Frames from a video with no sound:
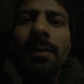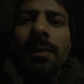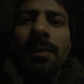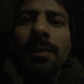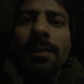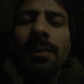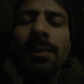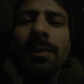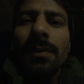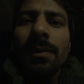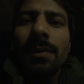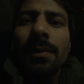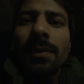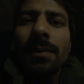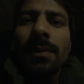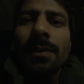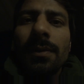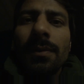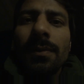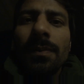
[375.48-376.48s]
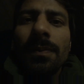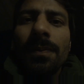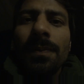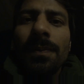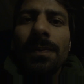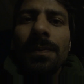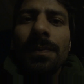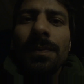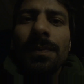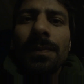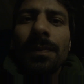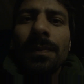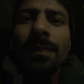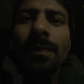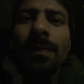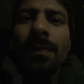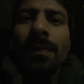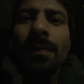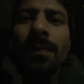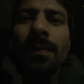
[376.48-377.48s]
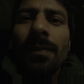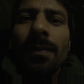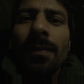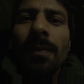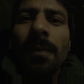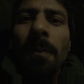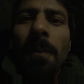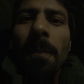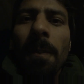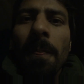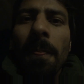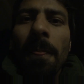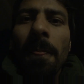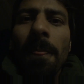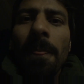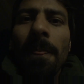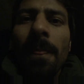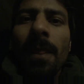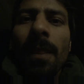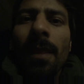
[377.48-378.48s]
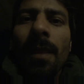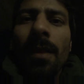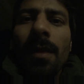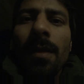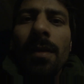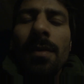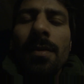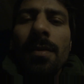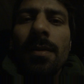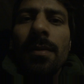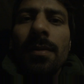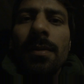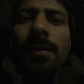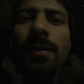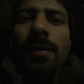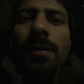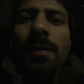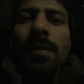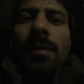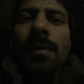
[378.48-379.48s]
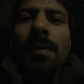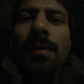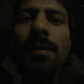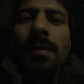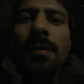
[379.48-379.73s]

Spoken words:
(no one is talking)